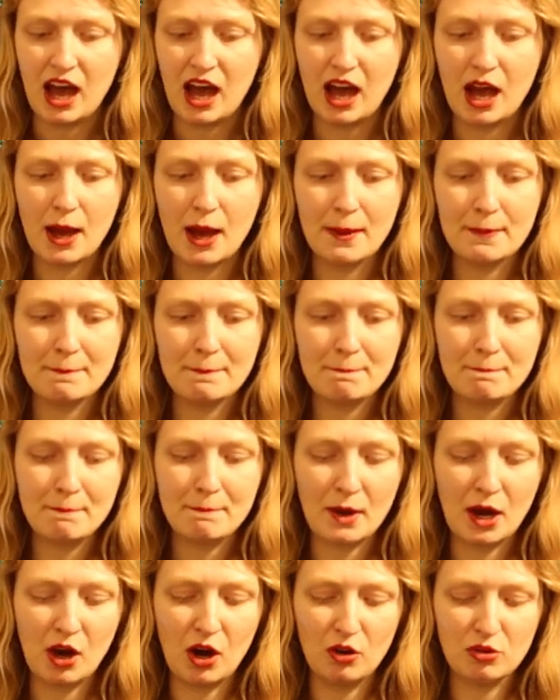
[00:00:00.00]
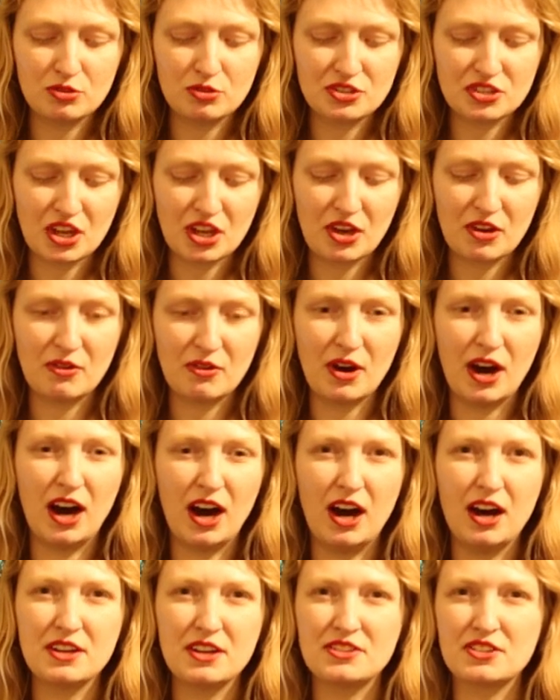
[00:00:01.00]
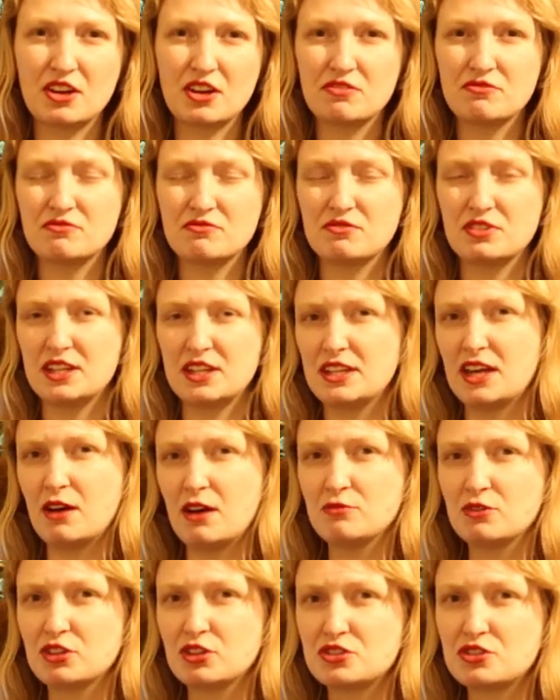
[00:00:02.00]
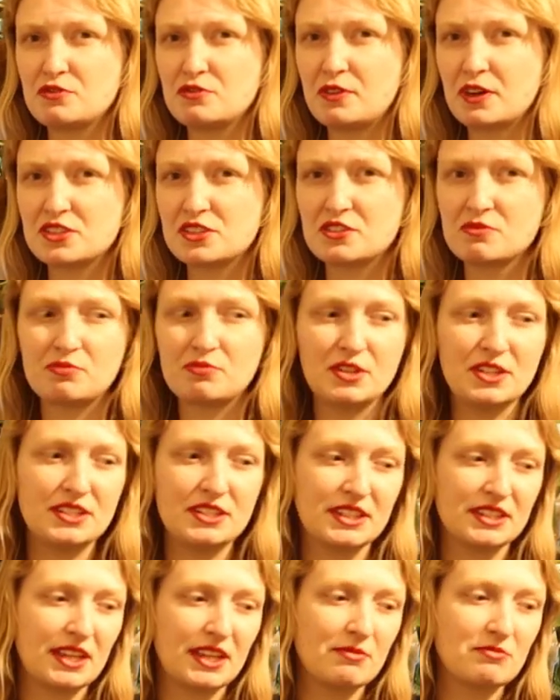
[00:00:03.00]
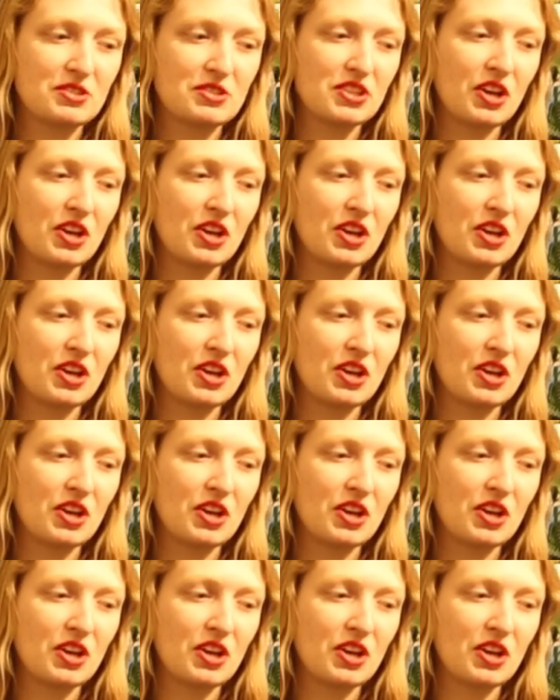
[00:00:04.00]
But also I'm not too fussed on breeding them.